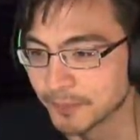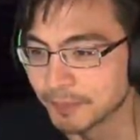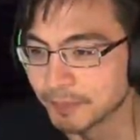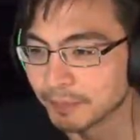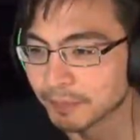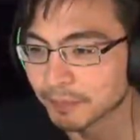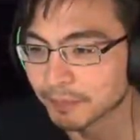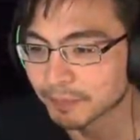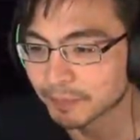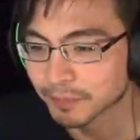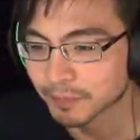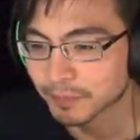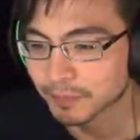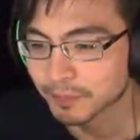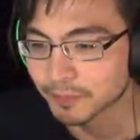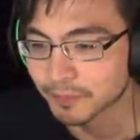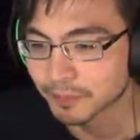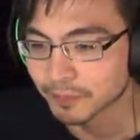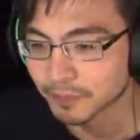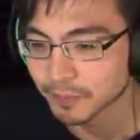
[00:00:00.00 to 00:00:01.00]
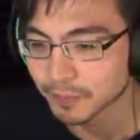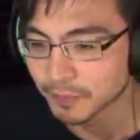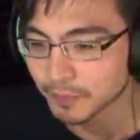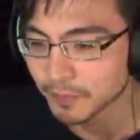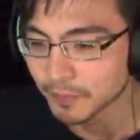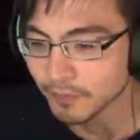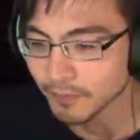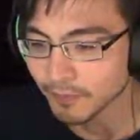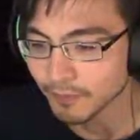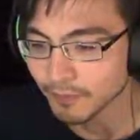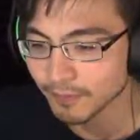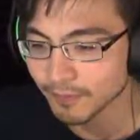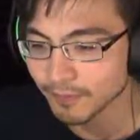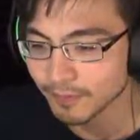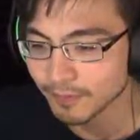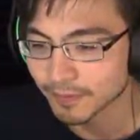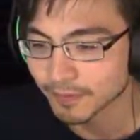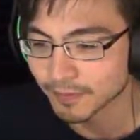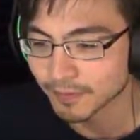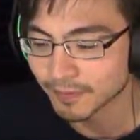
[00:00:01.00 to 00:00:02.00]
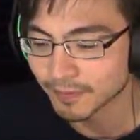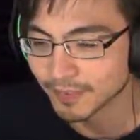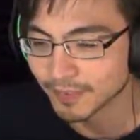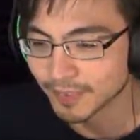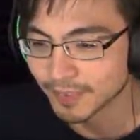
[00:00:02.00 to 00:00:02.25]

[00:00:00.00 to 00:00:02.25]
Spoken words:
No one is speaking in this clip.